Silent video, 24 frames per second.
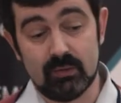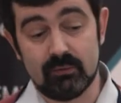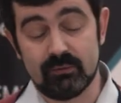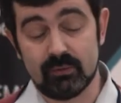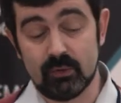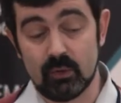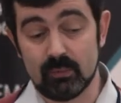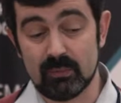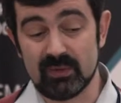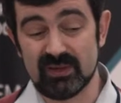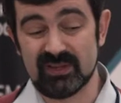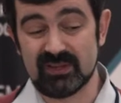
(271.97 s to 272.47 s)

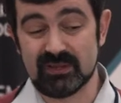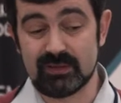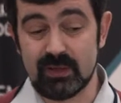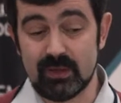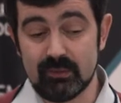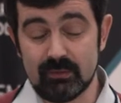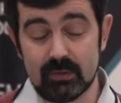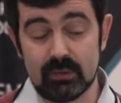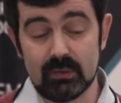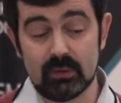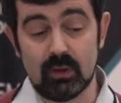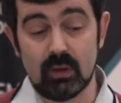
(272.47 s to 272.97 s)
from
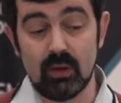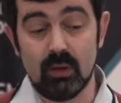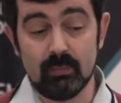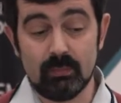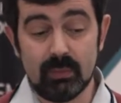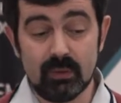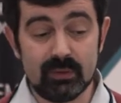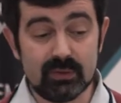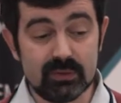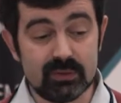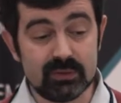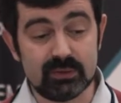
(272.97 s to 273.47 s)
several
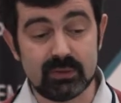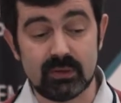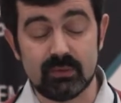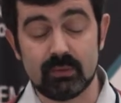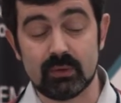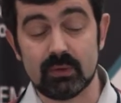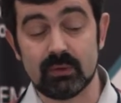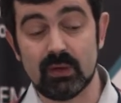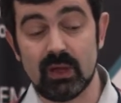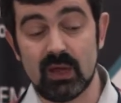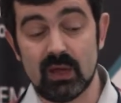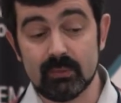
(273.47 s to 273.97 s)
components,
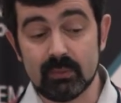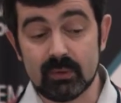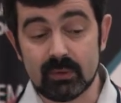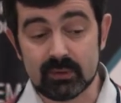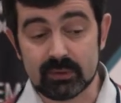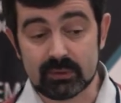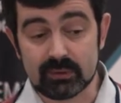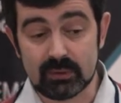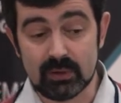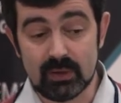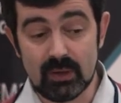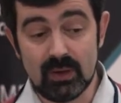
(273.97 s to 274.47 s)
several
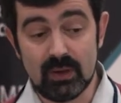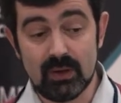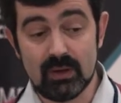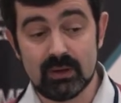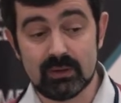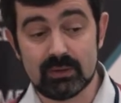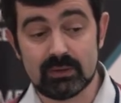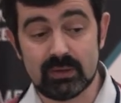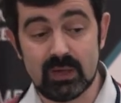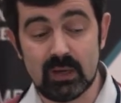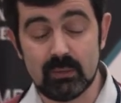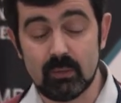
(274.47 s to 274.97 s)
libraries,
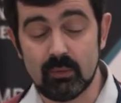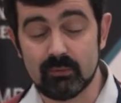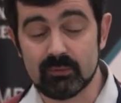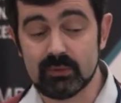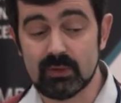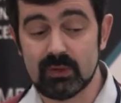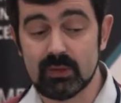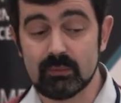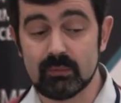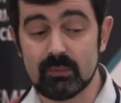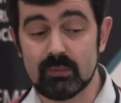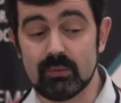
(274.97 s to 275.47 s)
some of
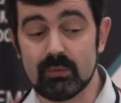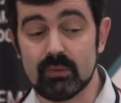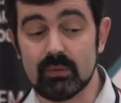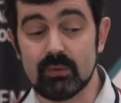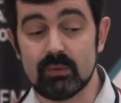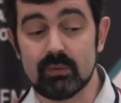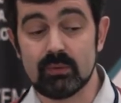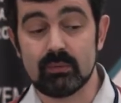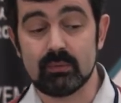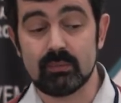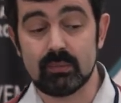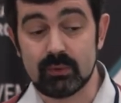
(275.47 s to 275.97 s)
them
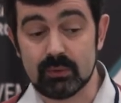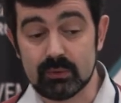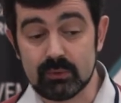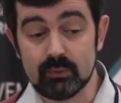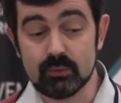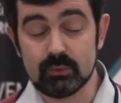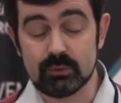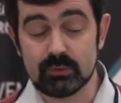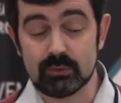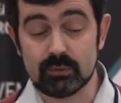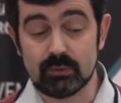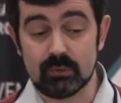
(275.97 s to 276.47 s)

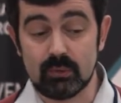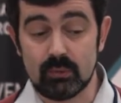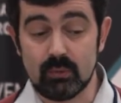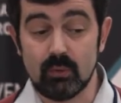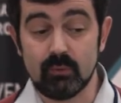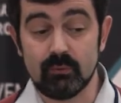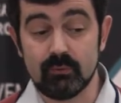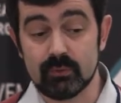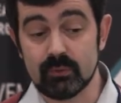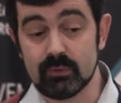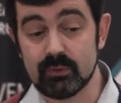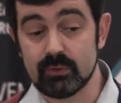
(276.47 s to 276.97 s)
produced
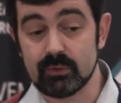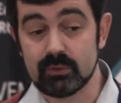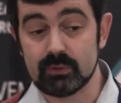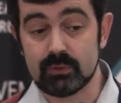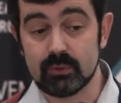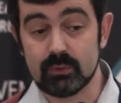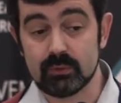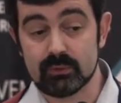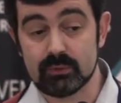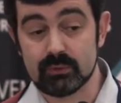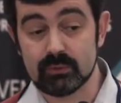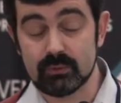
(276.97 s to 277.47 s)
of
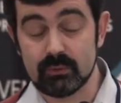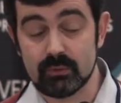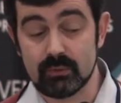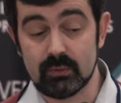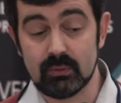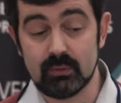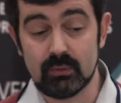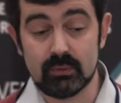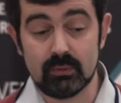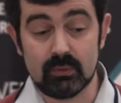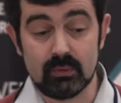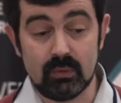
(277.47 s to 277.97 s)

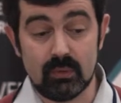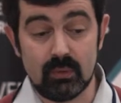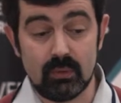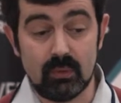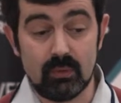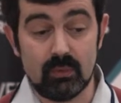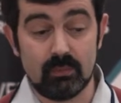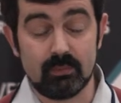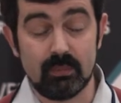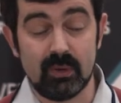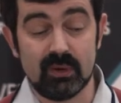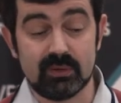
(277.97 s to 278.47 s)

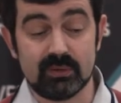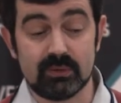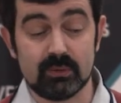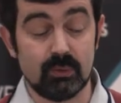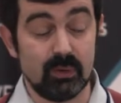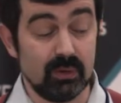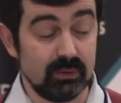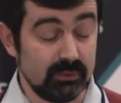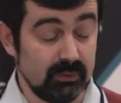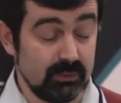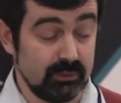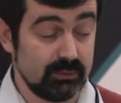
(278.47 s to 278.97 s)
third-party
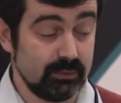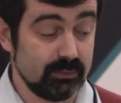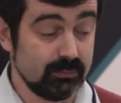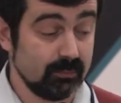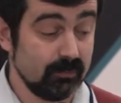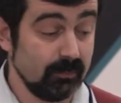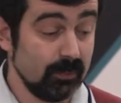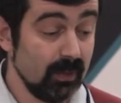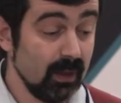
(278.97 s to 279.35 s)
vendors.